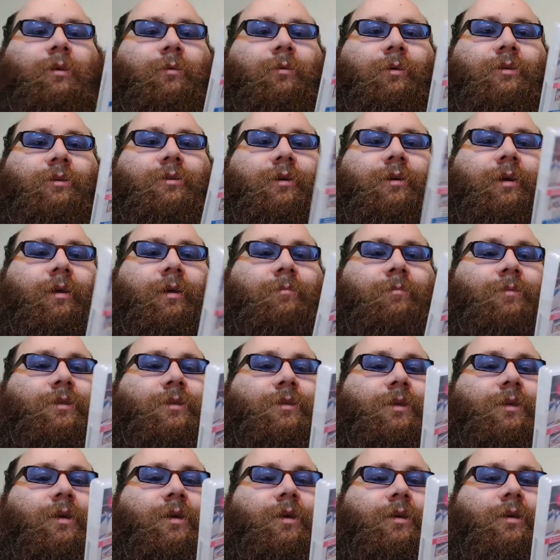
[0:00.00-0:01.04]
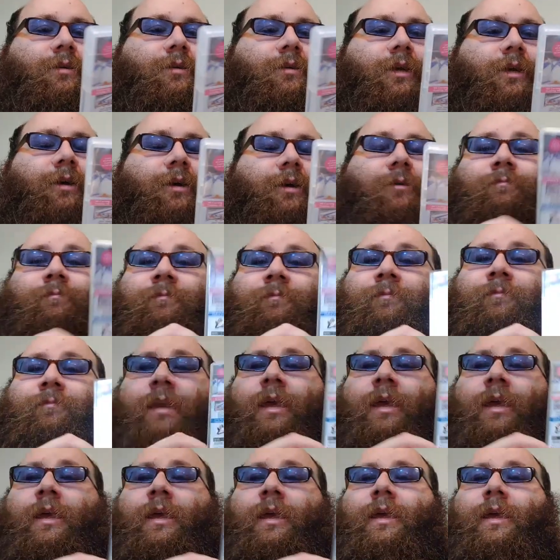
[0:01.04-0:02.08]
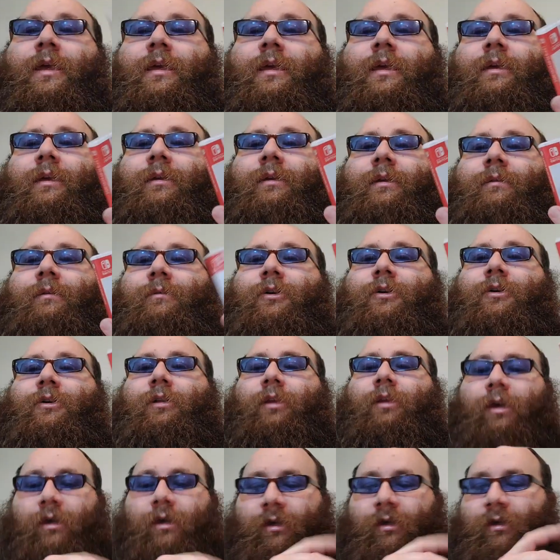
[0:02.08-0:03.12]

Winter Games. So, curling.